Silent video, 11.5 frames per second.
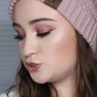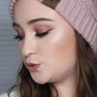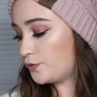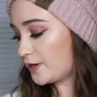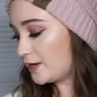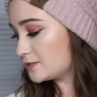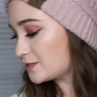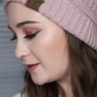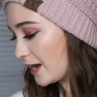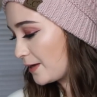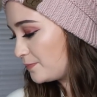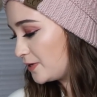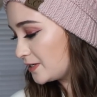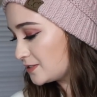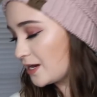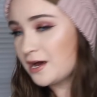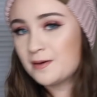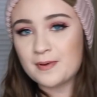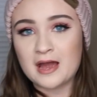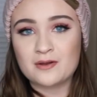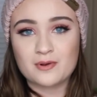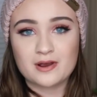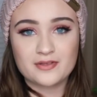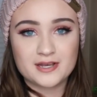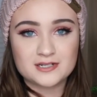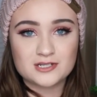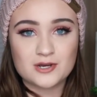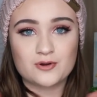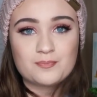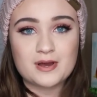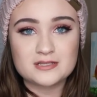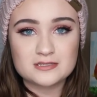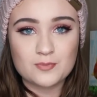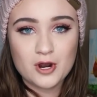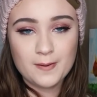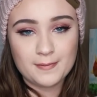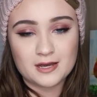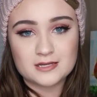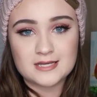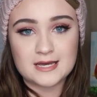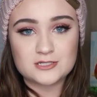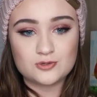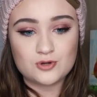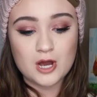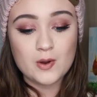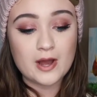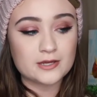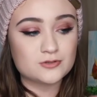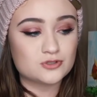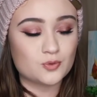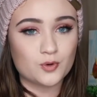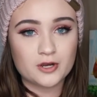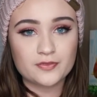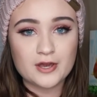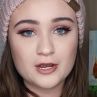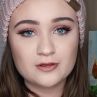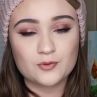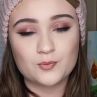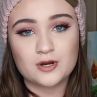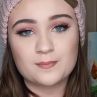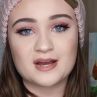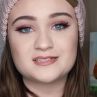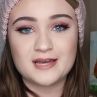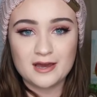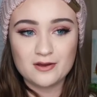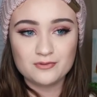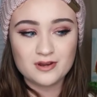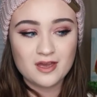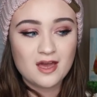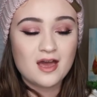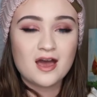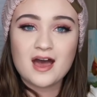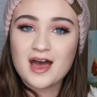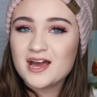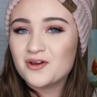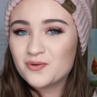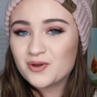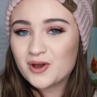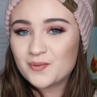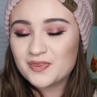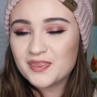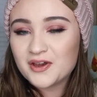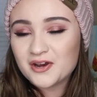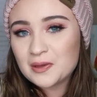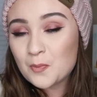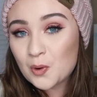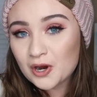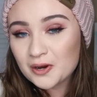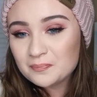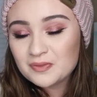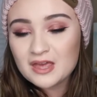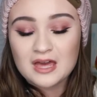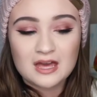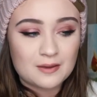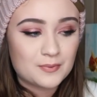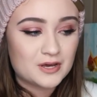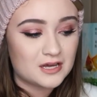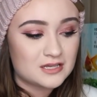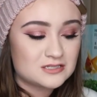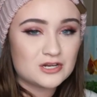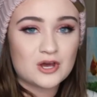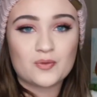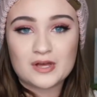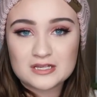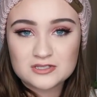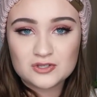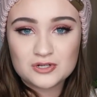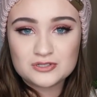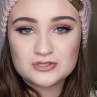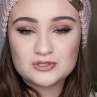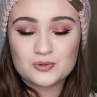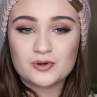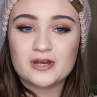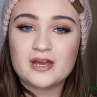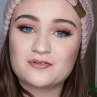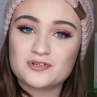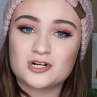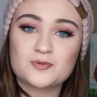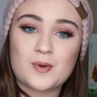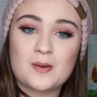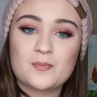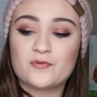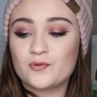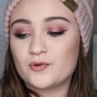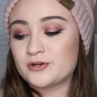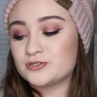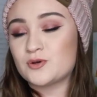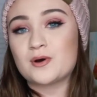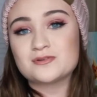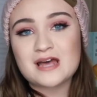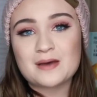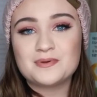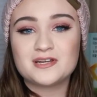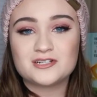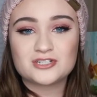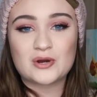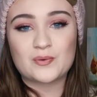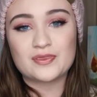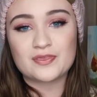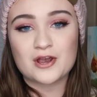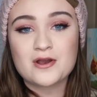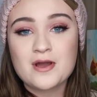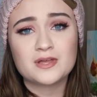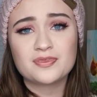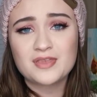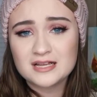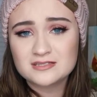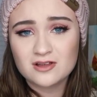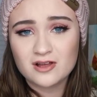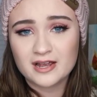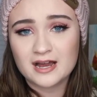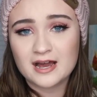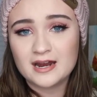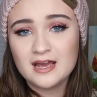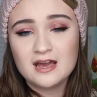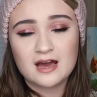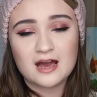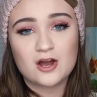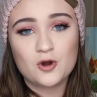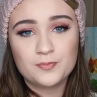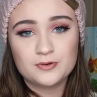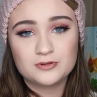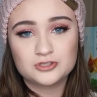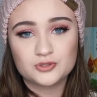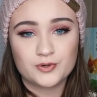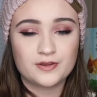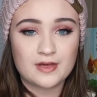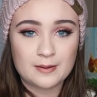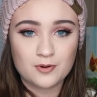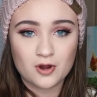2 things that I picked up. I rarely get to go in PetSmart because, as you know, I used to work there at the one in my town. I don't go in there anymore because, you know, that's a long story. I've talked about it before, so I was happy to get to go in there. But that's all I got. I hope you enjoyed that